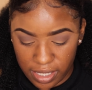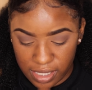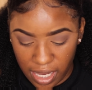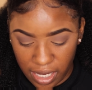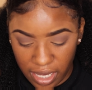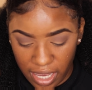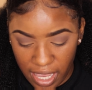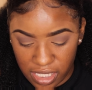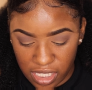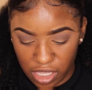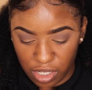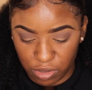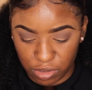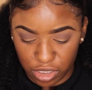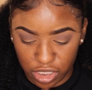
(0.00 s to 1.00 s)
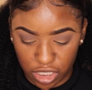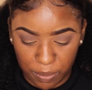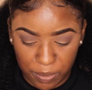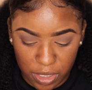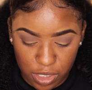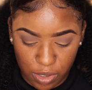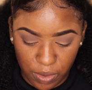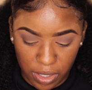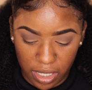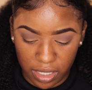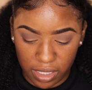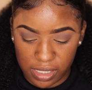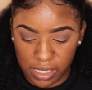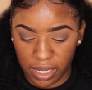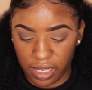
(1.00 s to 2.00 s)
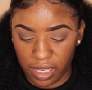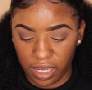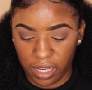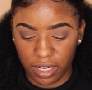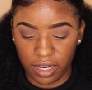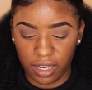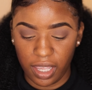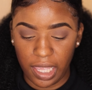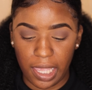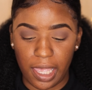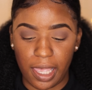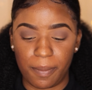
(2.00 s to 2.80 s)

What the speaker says: It's like it has a little shimmer to it, it looks like here.